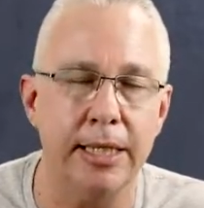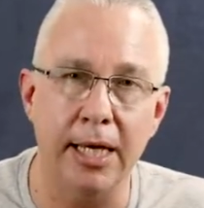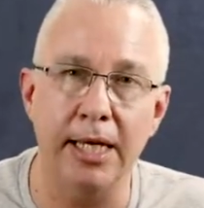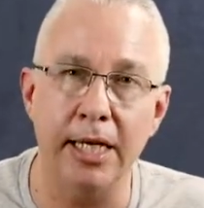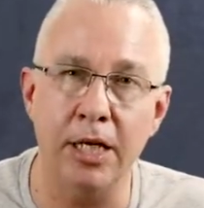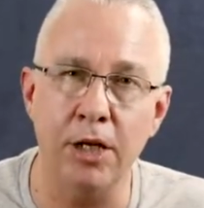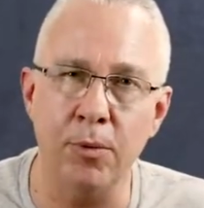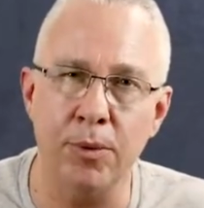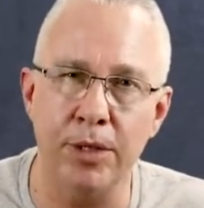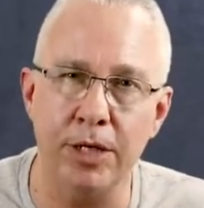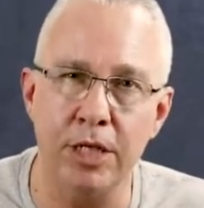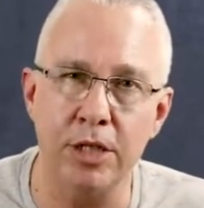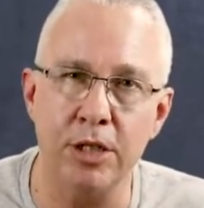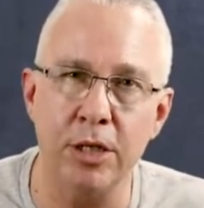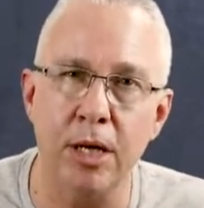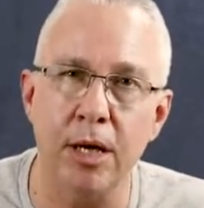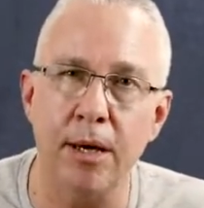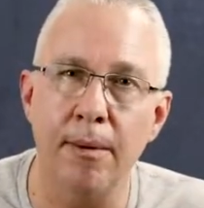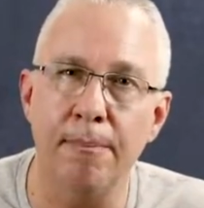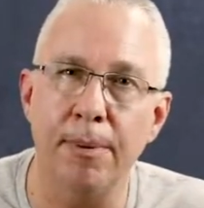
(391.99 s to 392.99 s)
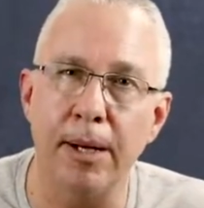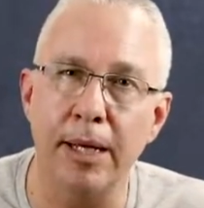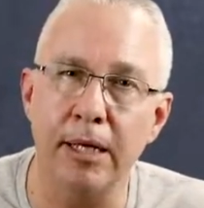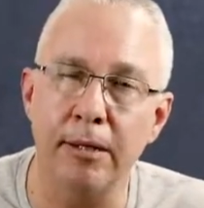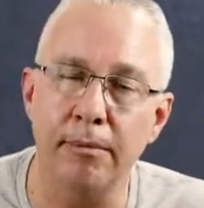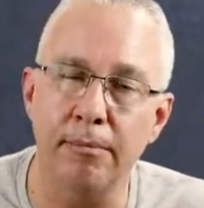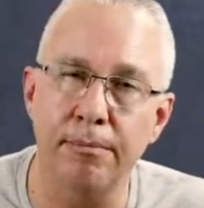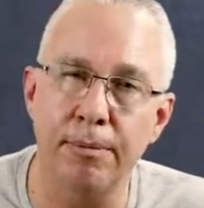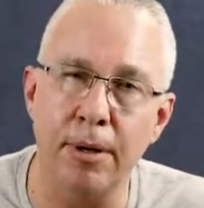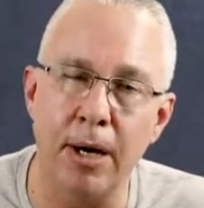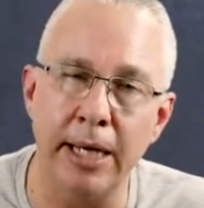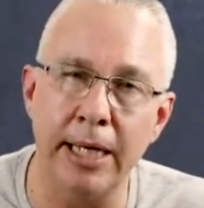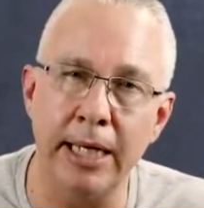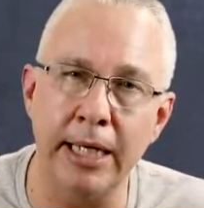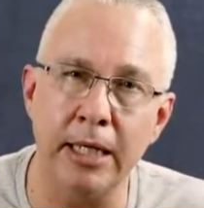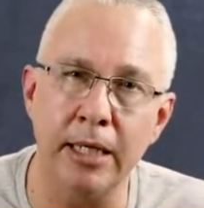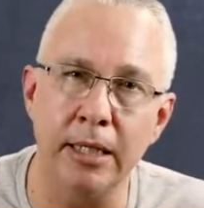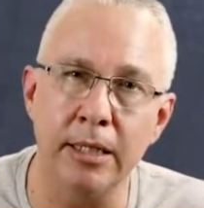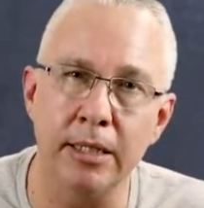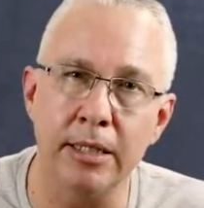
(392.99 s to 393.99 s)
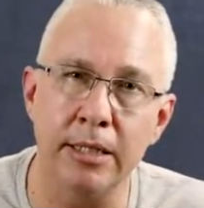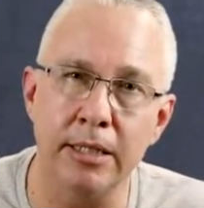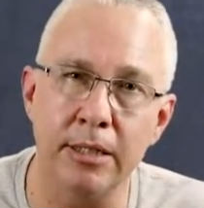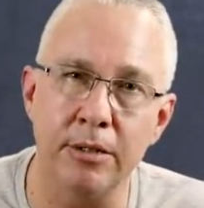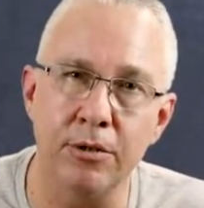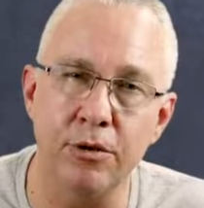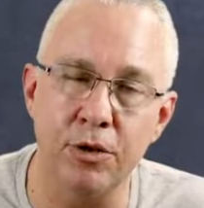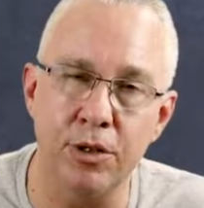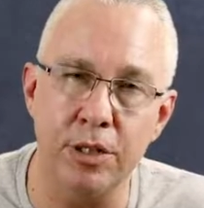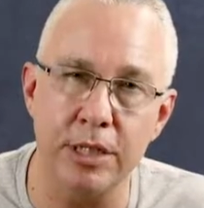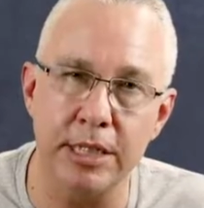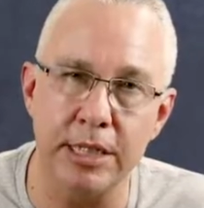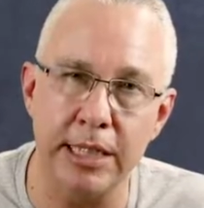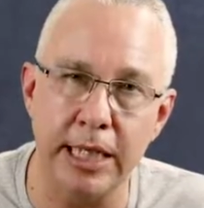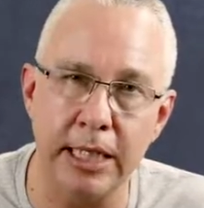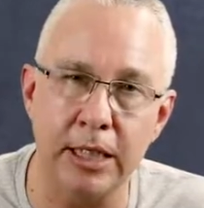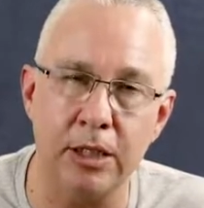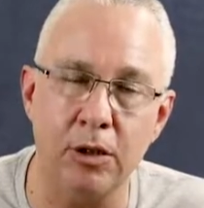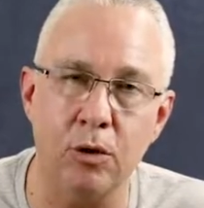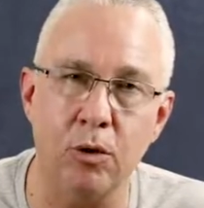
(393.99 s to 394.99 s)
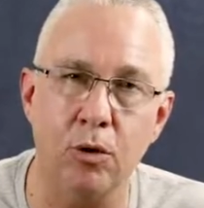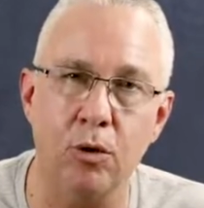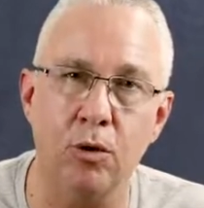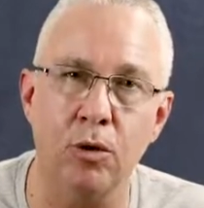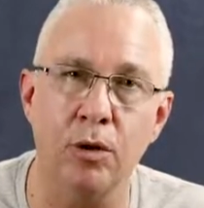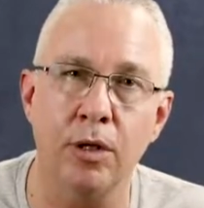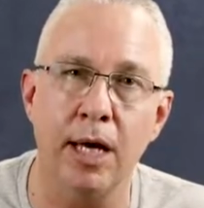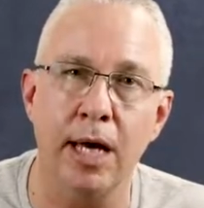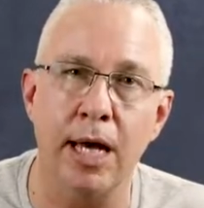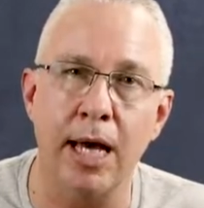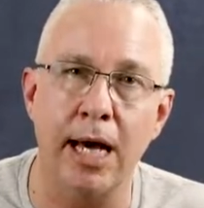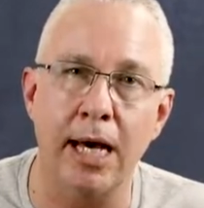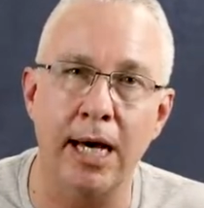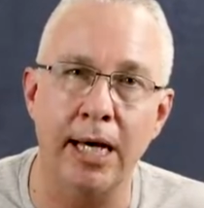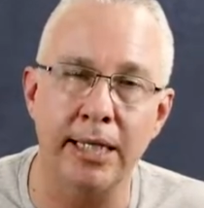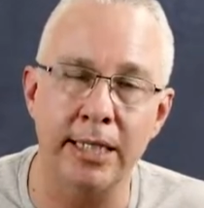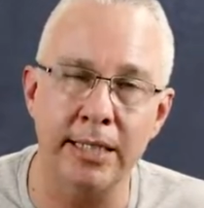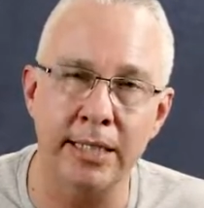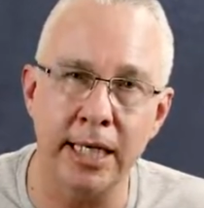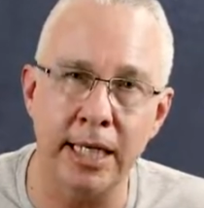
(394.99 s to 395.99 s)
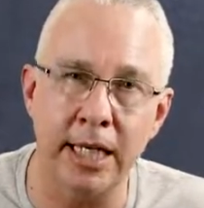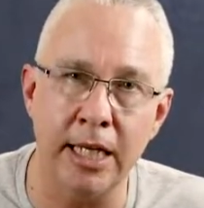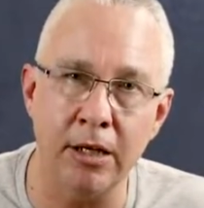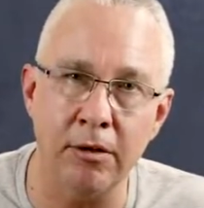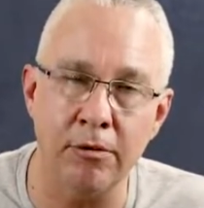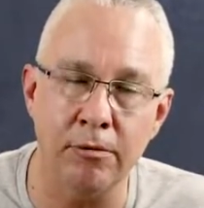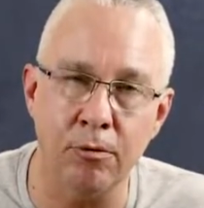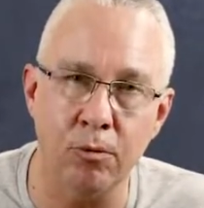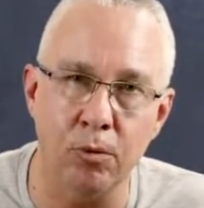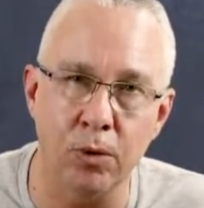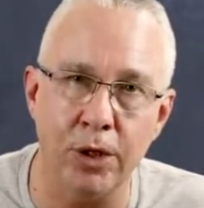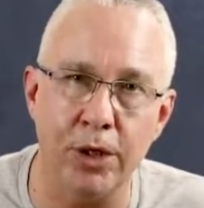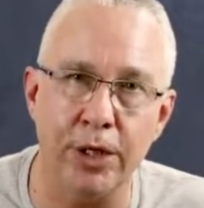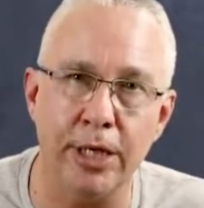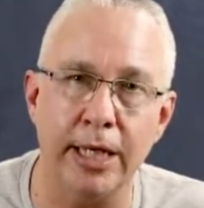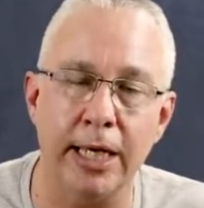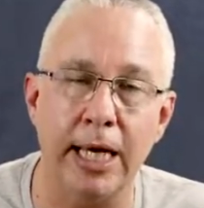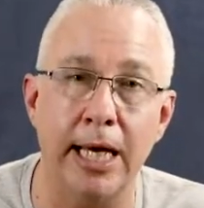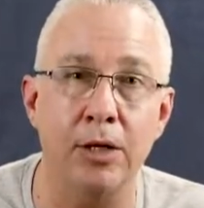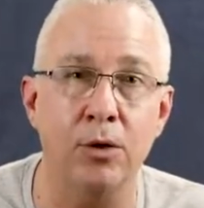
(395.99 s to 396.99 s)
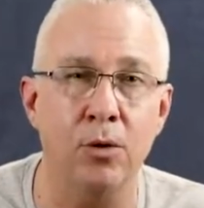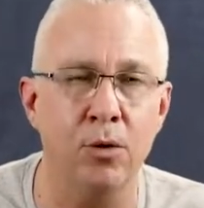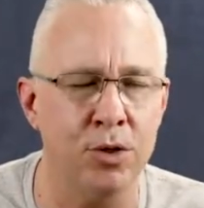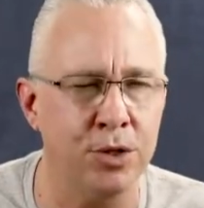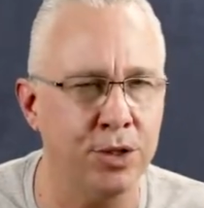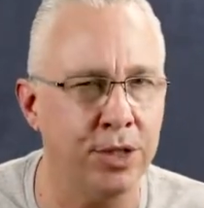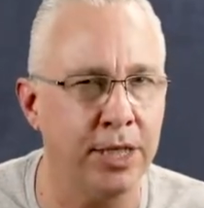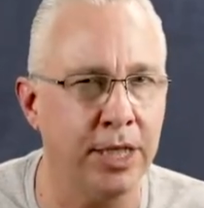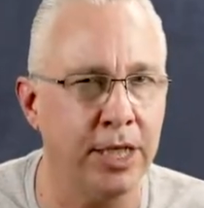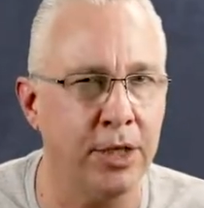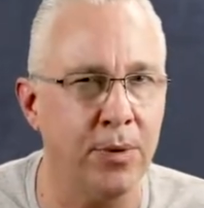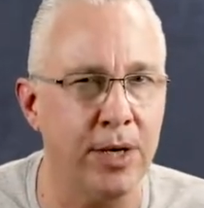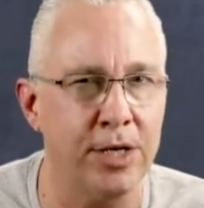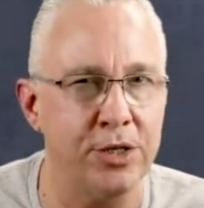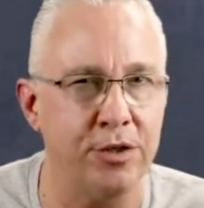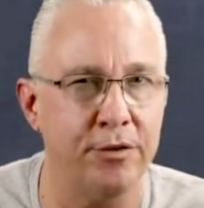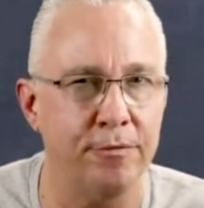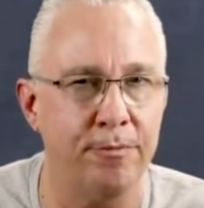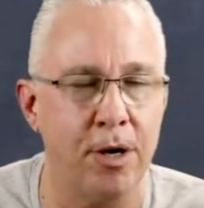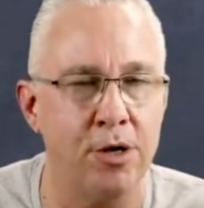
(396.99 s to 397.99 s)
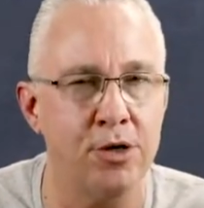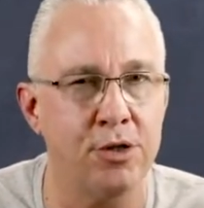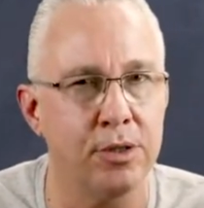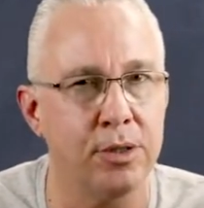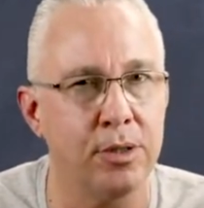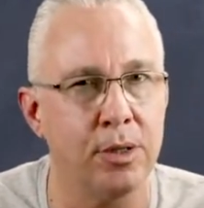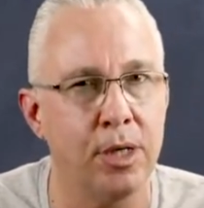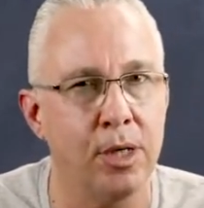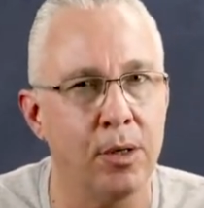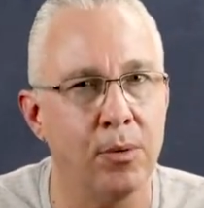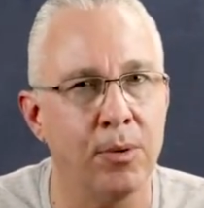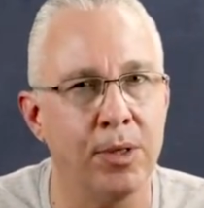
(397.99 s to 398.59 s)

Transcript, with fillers: In other words, by combining Newton's second law, our understanding of work, and also an equation of motion,